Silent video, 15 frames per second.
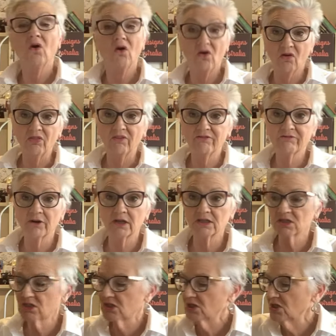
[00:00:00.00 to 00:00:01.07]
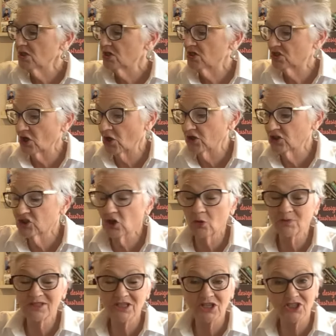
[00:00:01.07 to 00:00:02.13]
on the front. So you're top
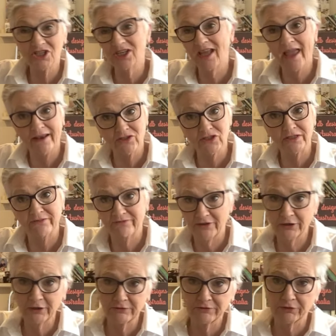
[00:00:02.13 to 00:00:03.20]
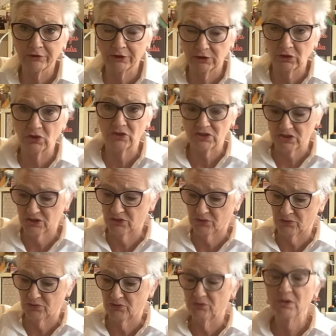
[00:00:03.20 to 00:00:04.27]
stitching actually very, very close
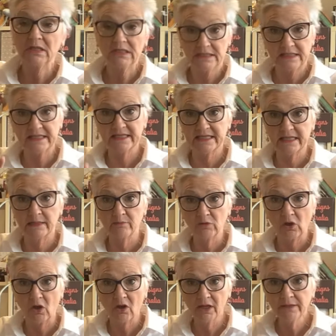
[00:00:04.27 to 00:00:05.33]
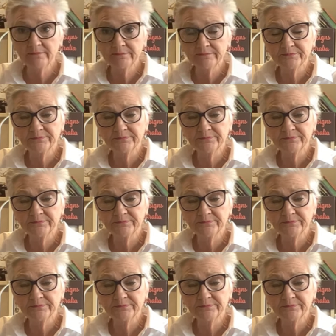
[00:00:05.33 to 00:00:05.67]
to the seam line,